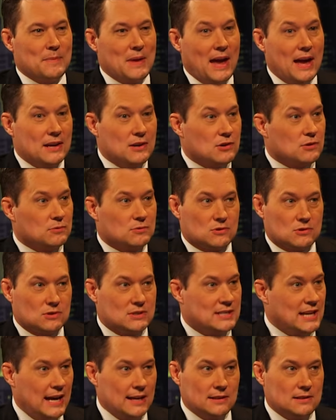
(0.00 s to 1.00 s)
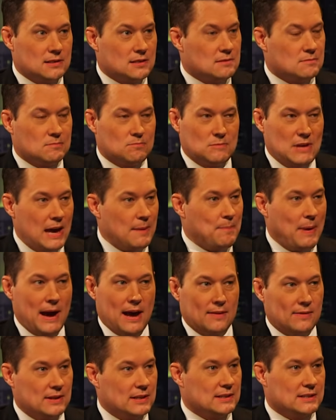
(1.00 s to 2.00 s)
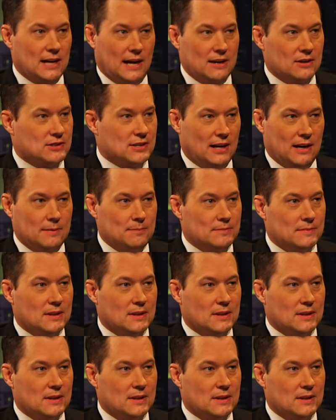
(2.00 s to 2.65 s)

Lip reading: and you're deadpan the entire time,